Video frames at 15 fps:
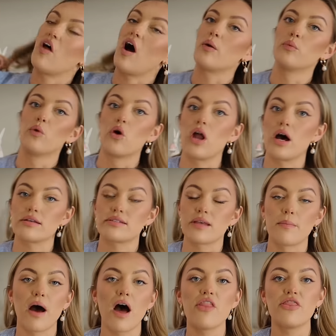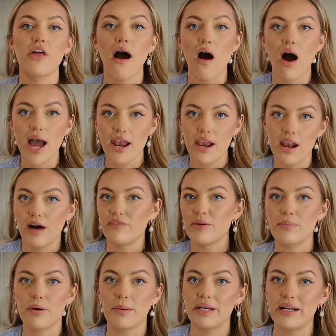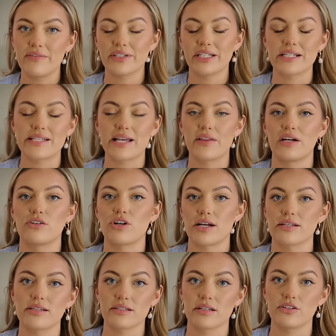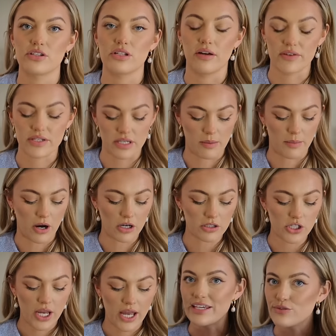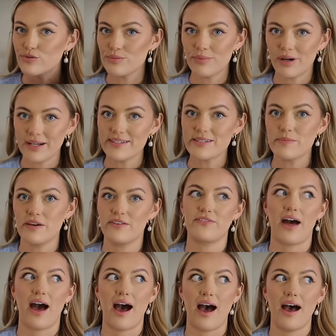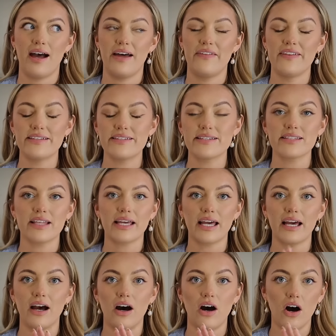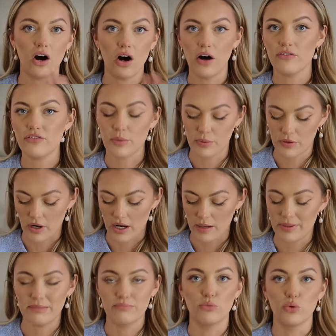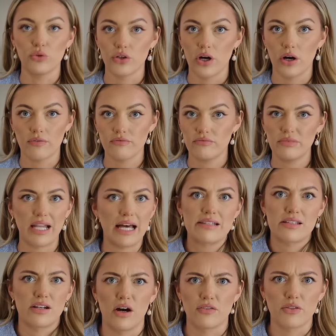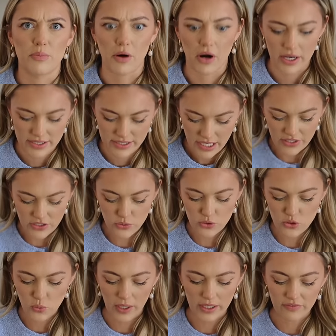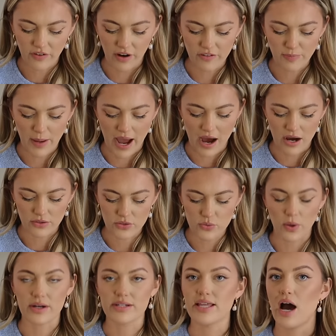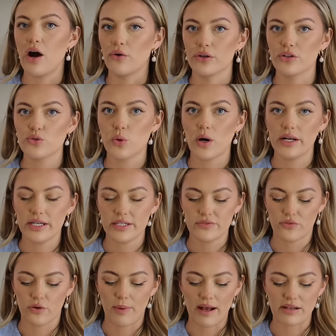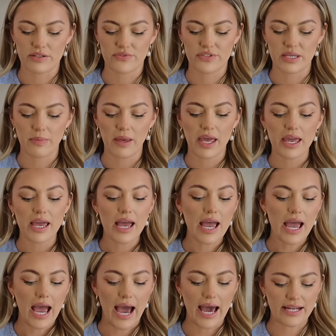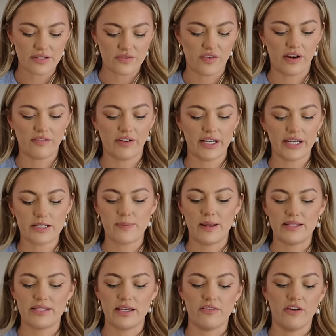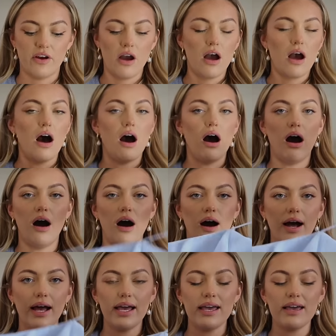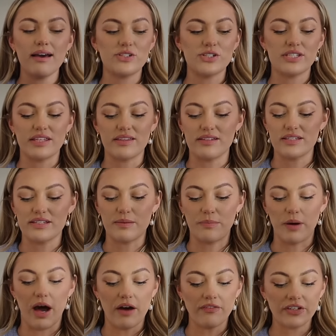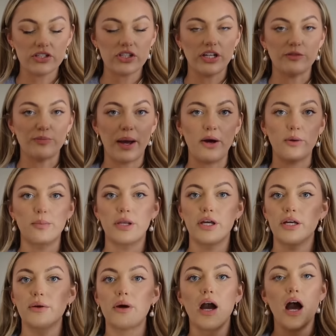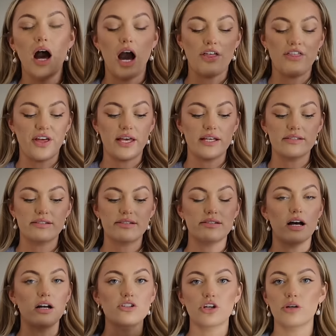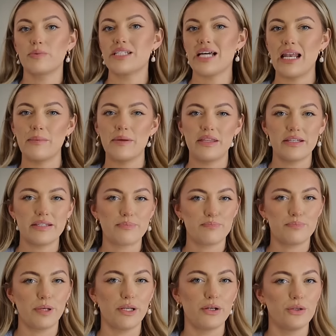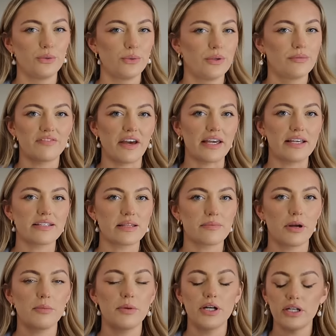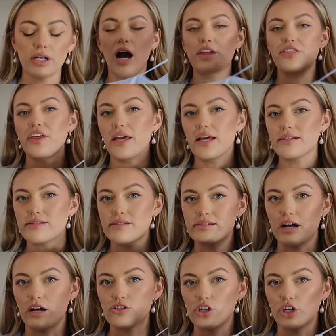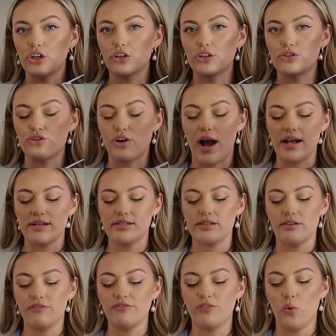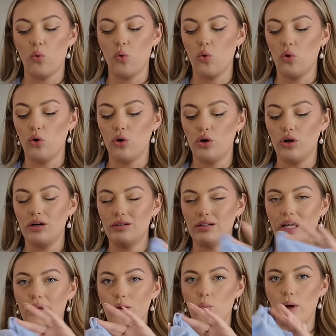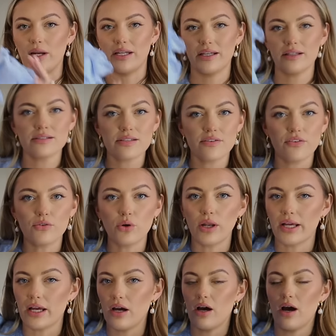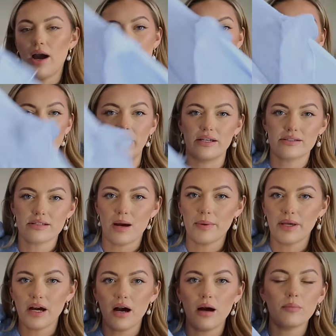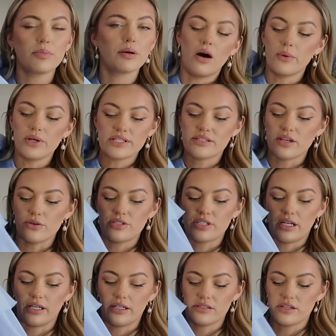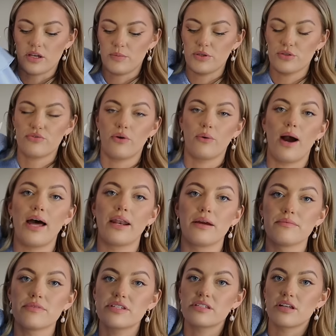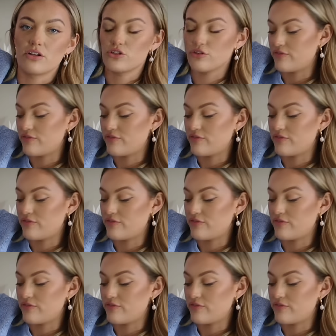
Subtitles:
that I wore last summer that I love. I'm probably never gonna sell that dress because I just love it so much. This reminds me of that. And this is like half the price. I mean, more than half, less than half the price. This was £25, whereas that orange one is from House of CB and it's very, very expensive. I just think this is a perfect shade of pale blue. I think it's such, can we tell I'm in this blue phase at the moment? I think it's such a good dress for like weddings. If you've got like any weddings coming up. Oh, it's so stunning and so beautiful and I'm such a